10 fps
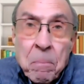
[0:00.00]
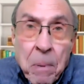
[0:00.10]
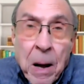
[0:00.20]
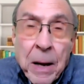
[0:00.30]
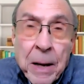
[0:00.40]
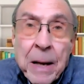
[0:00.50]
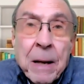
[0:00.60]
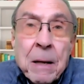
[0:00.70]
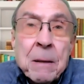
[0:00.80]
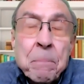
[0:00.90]
by
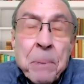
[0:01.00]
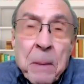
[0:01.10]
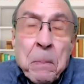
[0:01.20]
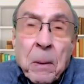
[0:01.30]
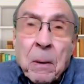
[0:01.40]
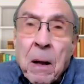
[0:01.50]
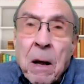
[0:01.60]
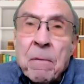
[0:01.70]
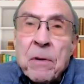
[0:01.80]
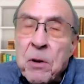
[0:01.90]
people
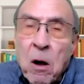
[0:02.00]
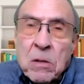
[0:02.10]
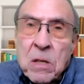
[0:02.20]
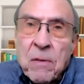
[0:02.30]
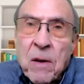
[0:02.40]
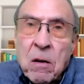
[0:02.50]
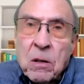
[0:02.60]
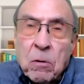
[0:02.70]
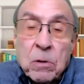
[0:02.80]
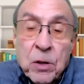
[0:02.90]
uh, not of our
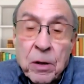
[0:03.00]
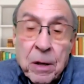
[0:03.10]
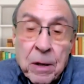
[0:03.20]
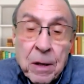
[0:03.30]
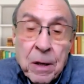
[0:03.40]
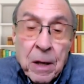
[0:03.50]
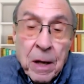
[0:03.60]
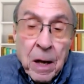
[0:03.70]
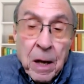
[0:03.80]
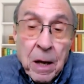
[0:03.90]
culture.
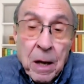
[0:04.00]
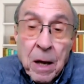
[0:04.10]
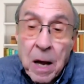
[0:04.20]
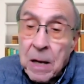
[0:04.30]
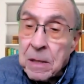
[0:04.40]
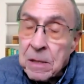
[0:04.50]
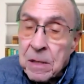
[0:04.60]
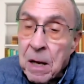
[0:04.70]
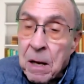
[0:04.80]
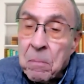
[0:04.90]
Uh, and
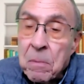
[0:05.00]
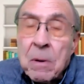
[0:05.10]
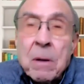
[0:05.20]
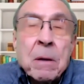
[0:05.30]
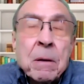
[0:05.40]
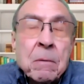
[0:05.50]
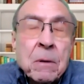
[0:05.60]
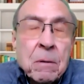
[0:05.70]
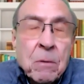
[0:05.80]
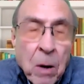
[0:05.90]
um,
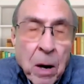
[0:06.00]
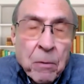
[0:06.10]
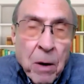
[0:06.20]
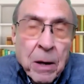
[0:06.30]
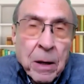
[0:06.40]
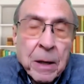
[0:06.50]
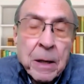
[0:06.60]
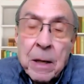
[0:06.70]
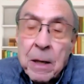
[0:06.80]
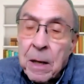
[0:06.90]
quite
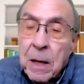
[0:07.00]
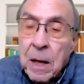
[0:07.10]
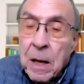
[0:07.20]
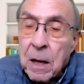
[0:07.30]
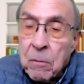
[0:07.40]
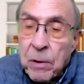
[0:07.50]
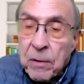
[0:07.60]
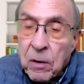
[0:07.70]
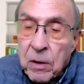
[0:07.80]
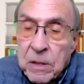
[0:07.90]
rightly, uh,
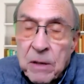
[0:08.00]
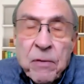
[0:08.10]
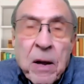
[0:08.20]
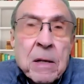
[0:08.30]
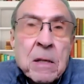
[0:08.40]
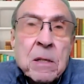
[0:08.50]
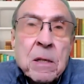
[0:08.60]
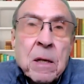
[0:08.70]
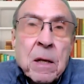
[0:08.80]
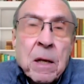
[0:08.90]
we've got to defend
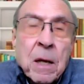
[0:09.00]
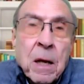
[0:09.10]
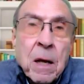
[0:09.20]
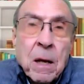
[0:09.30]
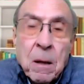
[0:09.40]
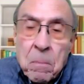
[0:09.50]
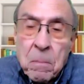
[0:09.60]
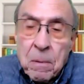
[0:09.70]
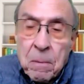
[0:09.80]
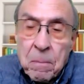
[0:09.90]

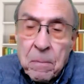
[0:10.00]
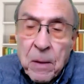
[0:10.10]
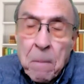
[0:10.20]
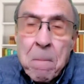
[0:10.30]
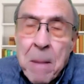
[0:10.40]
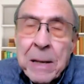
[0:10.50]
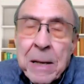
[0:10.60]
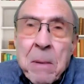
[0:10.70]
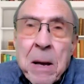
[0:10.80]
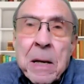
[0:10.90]
um, the
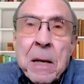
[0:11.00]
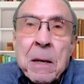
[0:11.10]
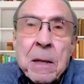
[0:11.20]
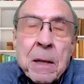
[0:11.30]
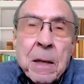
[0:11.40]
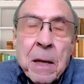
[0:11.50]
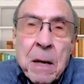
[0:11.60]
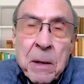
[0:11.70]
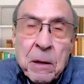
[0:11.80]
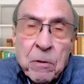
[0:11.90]
many, many
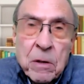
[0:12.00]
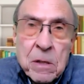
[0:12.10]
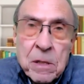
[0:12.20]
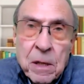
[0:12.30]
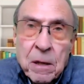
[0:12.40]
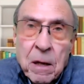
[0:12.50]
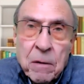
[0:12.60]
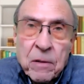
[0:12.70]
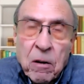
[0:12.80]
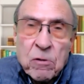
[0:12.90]
immigrants that
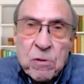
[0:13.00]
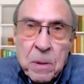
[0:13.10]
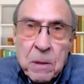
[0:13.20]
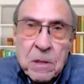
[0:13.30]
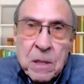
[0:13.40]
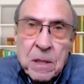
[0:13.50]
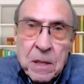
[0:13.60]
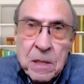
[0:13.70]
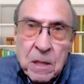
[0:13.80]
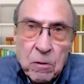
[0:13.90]
have contributed to
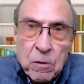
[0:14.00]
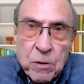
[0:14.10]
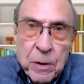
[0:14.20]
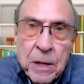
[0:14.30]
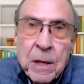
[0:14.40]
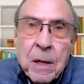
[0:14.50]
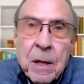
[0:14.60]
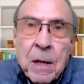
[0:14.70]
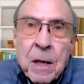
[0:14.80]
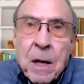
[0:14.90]
this country.
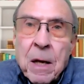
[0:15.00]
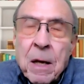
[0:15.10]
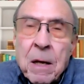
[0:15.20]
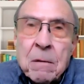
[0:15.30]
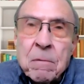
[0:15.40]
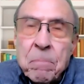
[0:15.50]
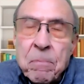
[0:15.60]
Uh,